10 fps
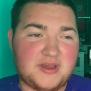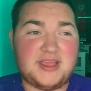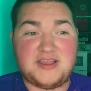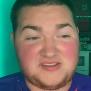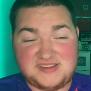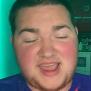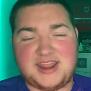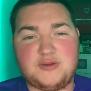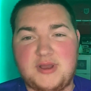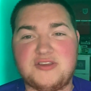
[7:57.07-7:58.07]
That's
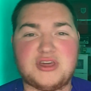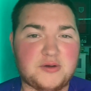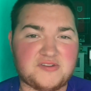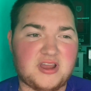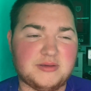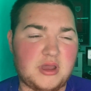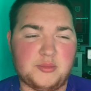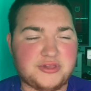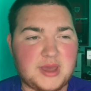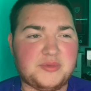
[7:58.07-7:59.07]
exactly the way that Chelsea are at the
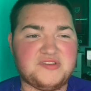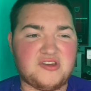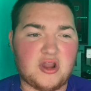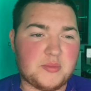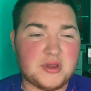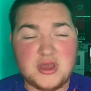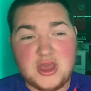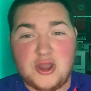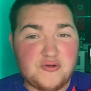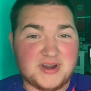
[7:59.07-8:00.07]
moment, champions of Europe.
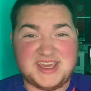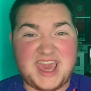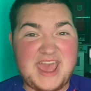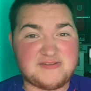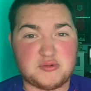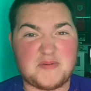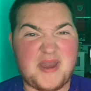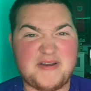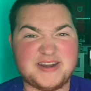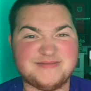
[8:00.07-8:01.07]
Who really cares what we're
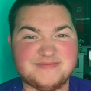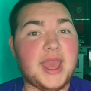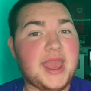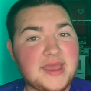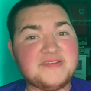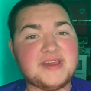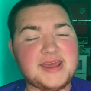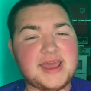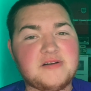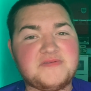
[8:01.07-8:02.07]
wearing? It is
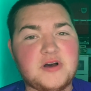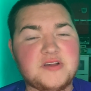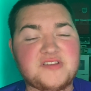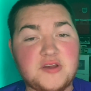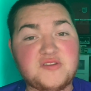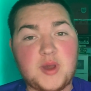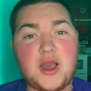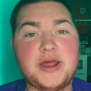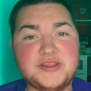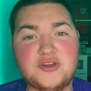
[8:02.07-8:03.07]
selling fast, so I
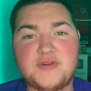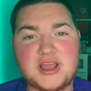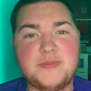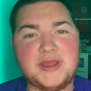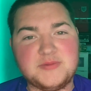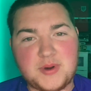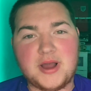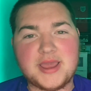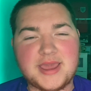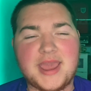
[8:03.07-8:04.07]
highly do recommend
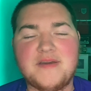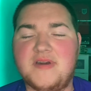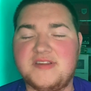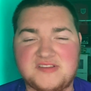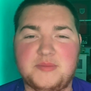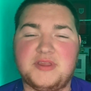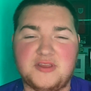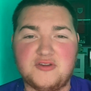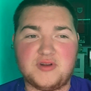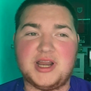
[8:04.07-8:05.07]
buying it if it is something
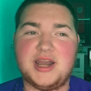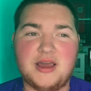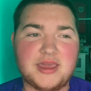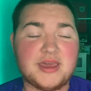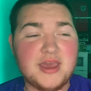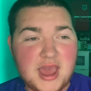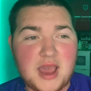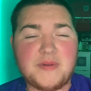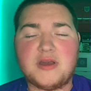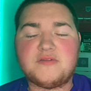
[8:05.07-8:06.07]
that you really like.
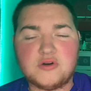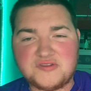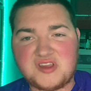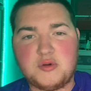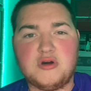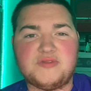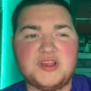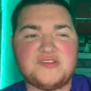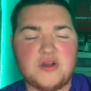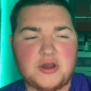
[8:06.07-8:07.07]
And of course, they will
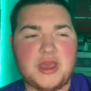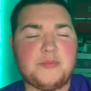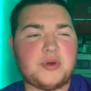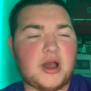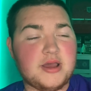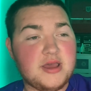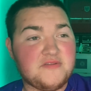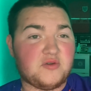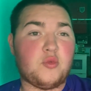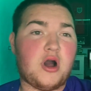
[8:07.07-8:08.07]
restock it, but
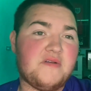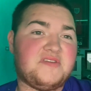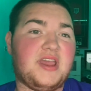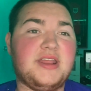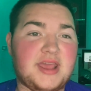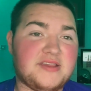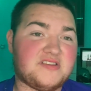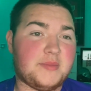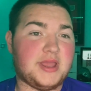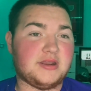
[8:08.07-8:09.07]
from what I've seen, it's,
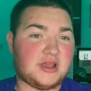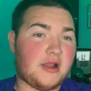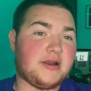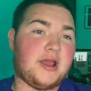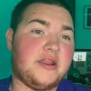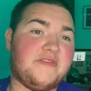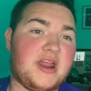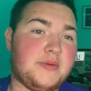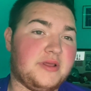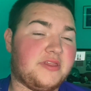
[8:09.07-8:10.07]
currently only
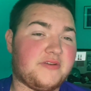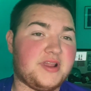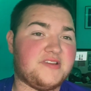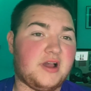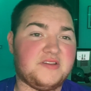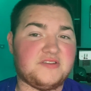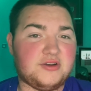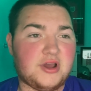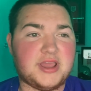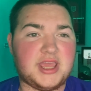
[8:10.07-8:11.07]
available in 3 sizes on
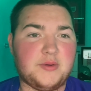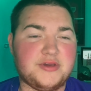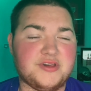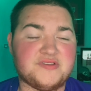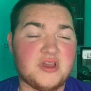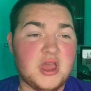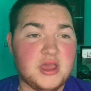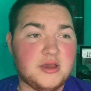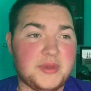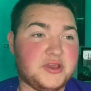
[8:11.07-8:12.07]
Nike, which is,
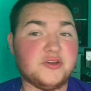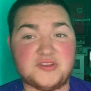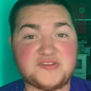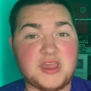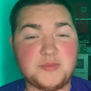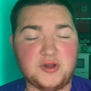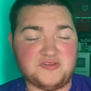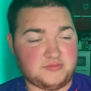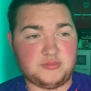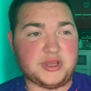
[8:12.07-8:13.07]
good to see because
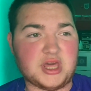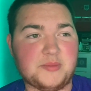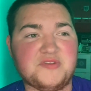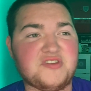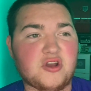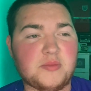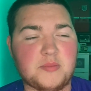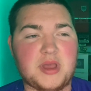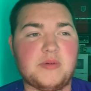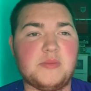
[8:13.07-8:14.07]
we're champions of Europe and
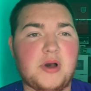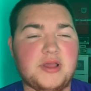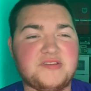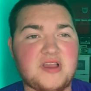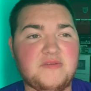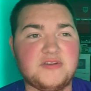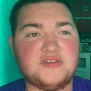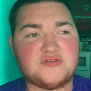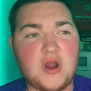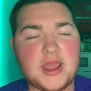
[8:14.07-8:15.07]
people are buying stuff, which
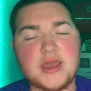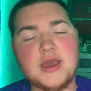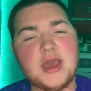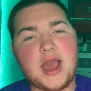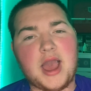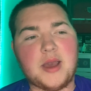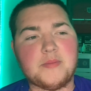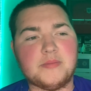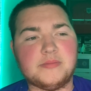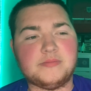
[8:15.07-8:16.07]
is great.
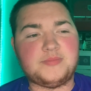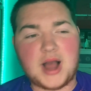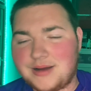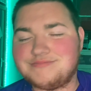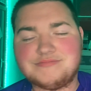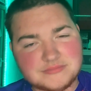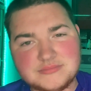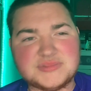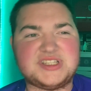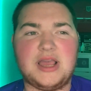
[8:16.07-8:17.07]
But
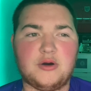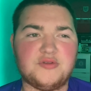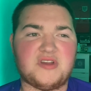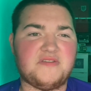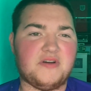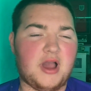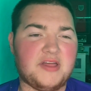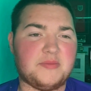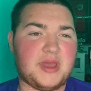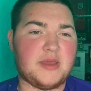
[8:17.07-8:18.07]
still, also for
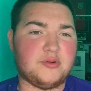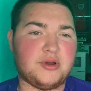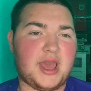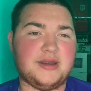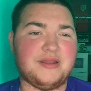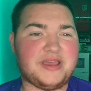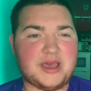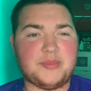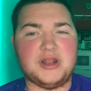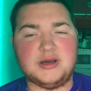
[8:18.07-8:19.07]
other people, again, it
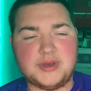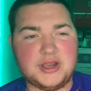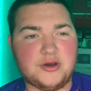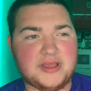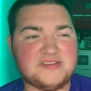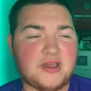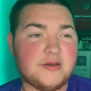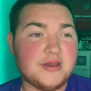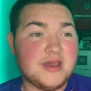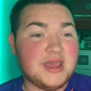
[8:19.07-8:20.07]
can be a little bit annoying. So
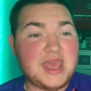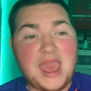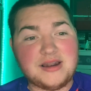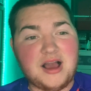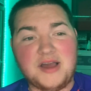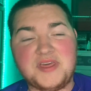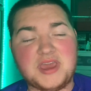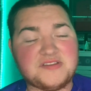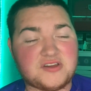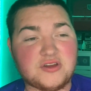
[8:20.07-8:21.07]
yeah, look, I think
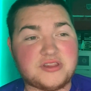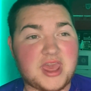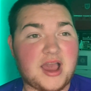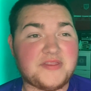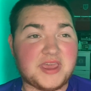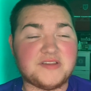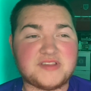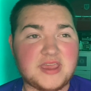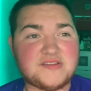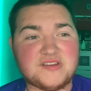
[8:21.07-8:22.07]
it's a good kit. I think it's
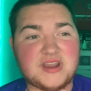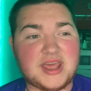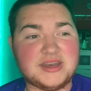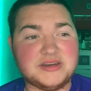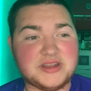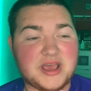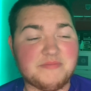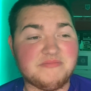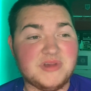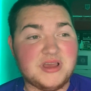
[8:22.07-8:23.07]
decent, and
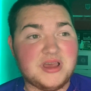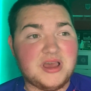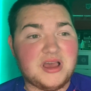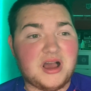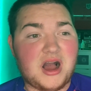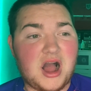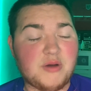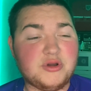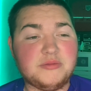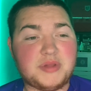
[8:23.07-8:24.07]
I
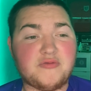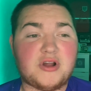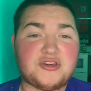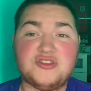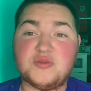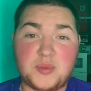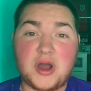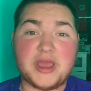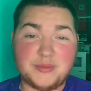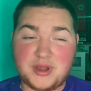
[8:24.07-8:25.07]
wouldn't be rushing to
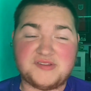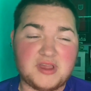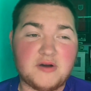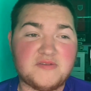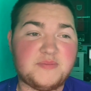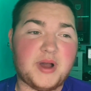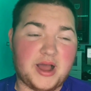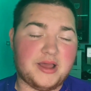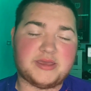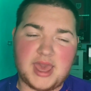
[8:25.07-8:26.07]
buy it myself,
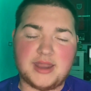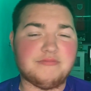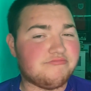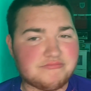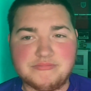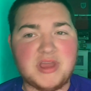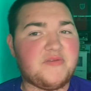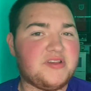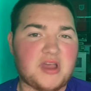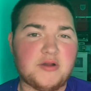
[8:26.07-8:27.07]
but again, if
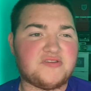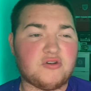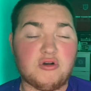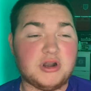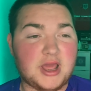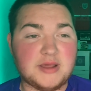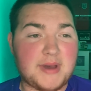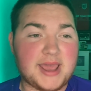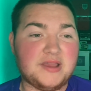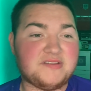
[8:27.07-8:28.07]
we go and score a load of
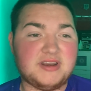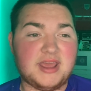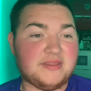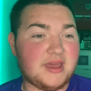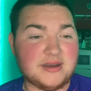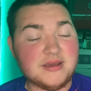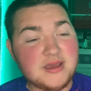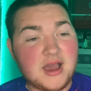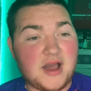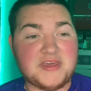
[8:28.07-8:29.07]
bangers in it, then
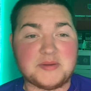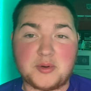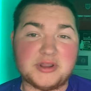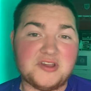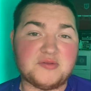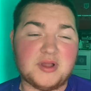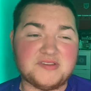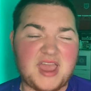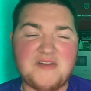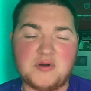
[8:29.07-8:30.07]
I think it's one of those ones
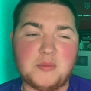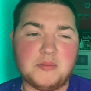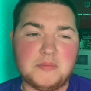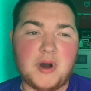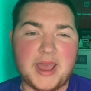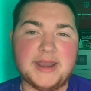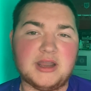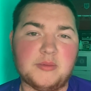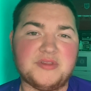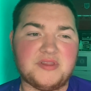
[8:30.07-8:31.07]
that everyone might end
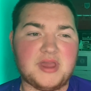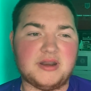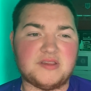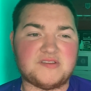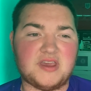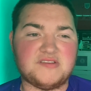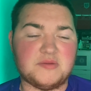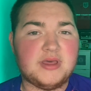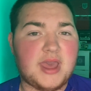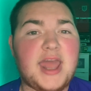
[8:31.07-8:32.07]
up with at the end of the
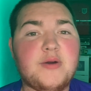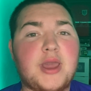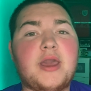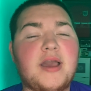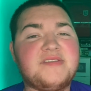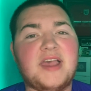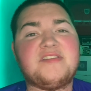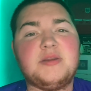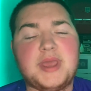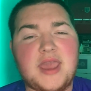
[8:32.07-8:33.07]
season. Anyway, guys, that is
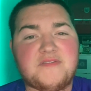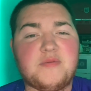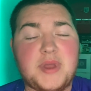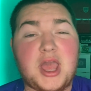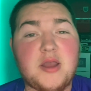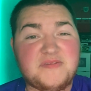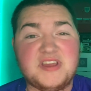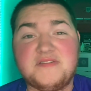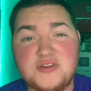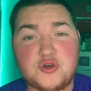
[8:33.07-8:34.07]
going to be it from me. Hopefully
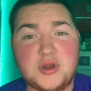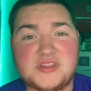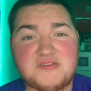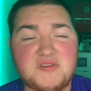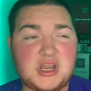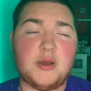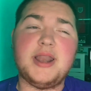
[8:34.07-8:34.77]
you've enjoyed this video.